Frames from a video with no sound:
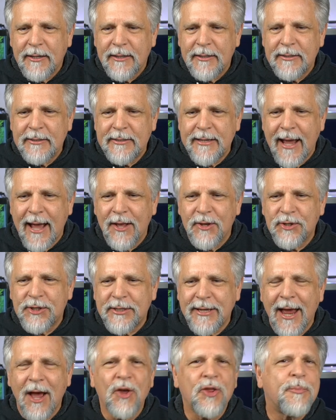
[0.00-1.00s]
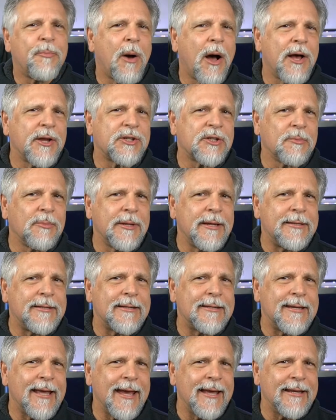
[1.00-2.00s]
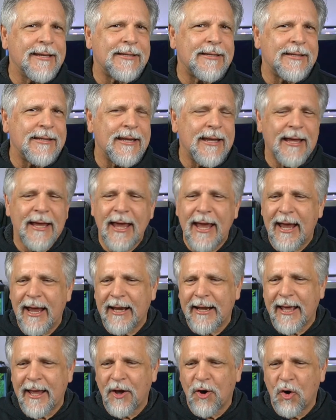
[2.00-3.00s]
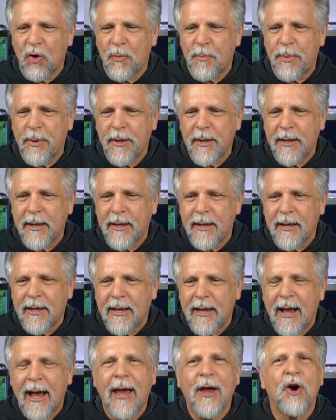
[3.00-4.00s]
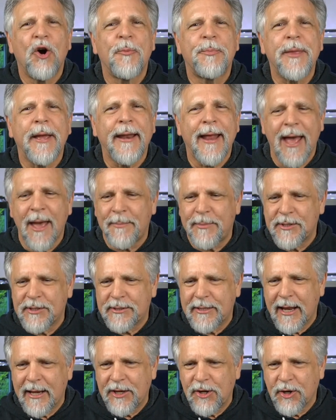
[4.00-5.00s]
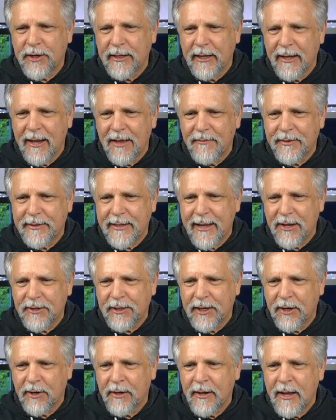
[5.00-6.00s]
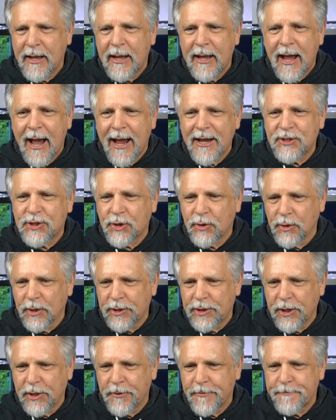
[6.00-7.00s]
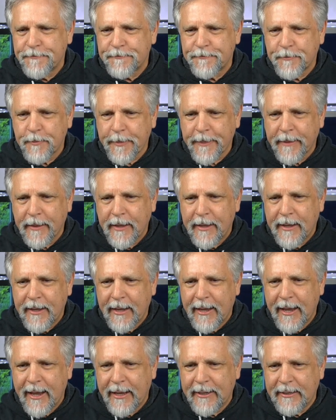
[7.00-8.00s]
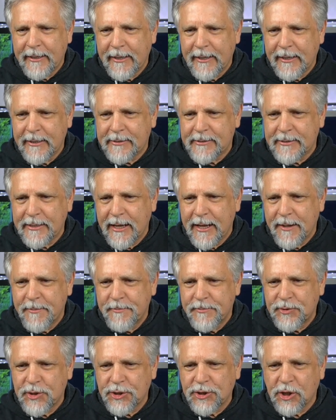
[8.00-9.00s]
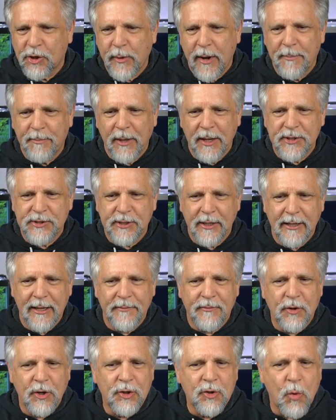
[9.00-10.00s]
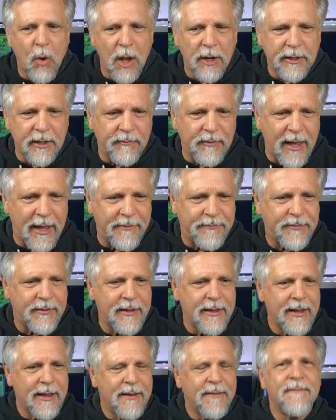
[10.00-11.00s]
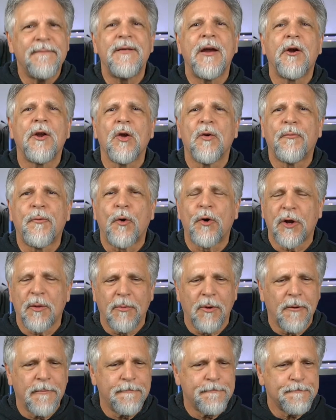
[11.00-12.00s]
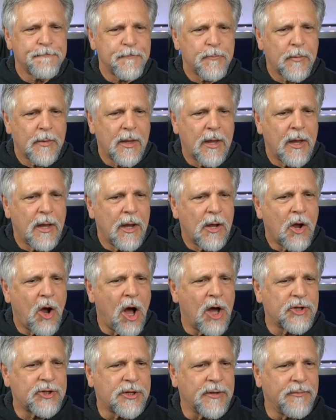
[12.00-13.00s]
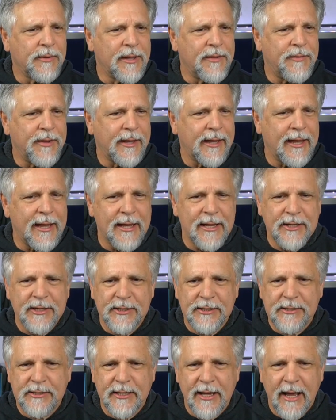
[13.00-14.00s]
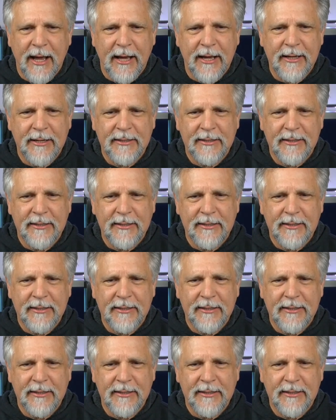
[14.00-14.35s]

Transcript: down south, possibly to Tennessee, and I hope I hope that happens, Danny. You're going to love it down here. I certainly do. And it's uh, just a great place to live, good quality of life, very affordable. Cost of living is uh,